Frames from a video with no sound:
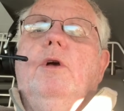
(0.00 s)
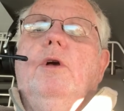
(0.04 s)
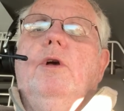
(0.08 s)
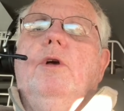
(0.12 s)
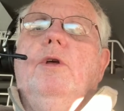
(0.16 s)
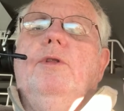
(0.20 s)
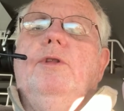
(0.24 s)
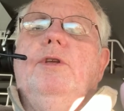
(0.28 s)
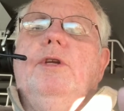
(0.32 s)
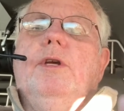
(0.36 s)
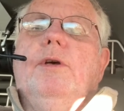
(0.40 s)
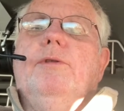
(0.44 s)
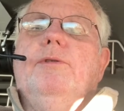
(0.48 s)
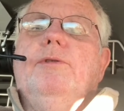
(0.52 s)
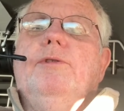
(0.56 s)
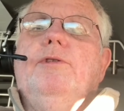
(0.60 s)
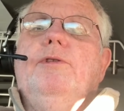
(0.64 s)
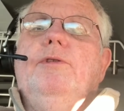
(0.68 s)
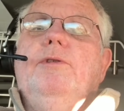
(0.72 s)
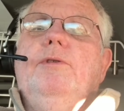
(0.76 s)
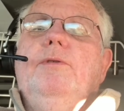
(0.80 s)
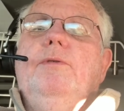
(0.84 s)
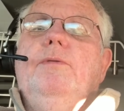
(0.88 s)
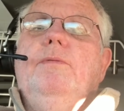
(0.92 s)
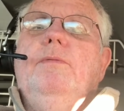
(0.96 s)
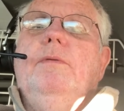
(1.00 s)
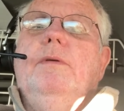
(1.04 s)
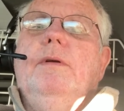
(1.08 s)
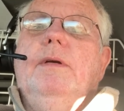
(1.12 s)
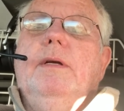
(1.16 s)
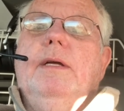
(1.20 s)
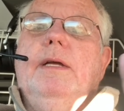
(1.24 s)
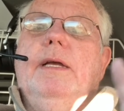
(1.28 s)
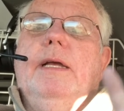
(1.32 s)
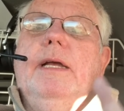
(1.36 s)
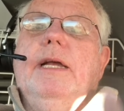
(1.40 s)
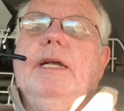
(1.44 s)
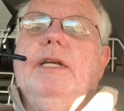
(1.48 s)
The other two,
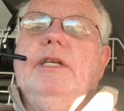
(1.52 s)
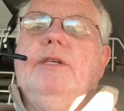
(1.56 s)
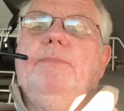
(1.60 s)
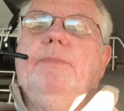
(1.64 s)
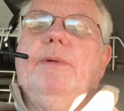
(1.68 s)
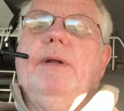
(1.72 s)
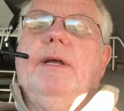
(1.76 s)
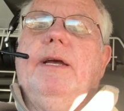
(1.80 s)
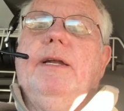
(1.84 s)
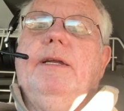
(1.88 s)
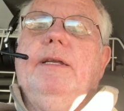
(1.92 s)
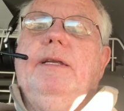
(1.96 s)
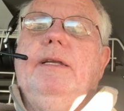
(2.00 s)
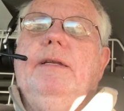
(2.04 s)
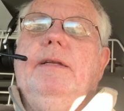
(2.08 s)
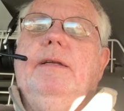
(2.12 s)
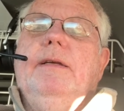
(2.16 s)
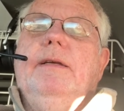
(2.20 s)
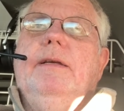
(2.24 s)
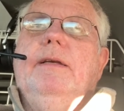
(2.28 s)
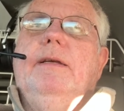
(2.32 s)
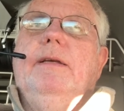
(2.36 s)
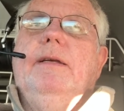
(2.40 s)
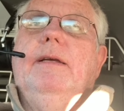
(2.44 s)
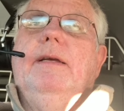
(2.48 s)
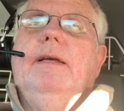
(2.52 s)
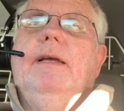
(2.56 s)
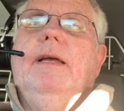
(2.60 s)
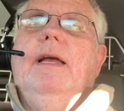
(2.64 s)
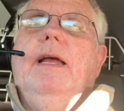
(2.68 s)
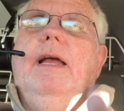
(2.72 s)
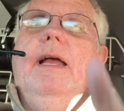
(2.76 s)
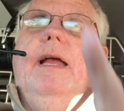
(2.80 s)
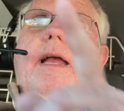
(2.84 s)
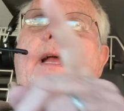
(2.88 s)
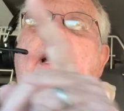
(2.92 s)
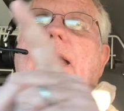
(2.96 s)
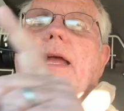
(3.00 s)
expediting
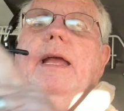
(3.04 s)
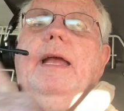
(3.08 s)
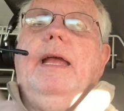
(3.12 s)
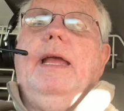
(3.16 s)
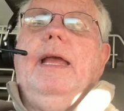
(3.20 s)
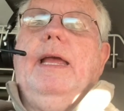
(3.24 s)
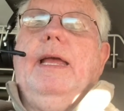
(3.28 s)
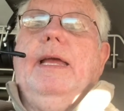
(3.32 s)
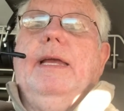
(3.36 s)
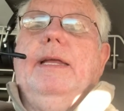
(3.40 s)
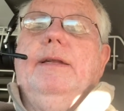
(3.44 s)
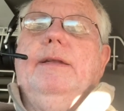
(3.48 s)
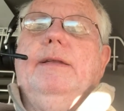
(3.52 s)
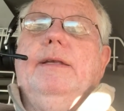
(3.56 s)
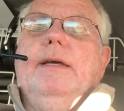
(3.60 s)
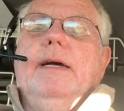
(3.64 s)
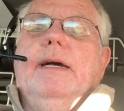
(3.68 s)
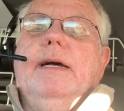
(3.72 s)
and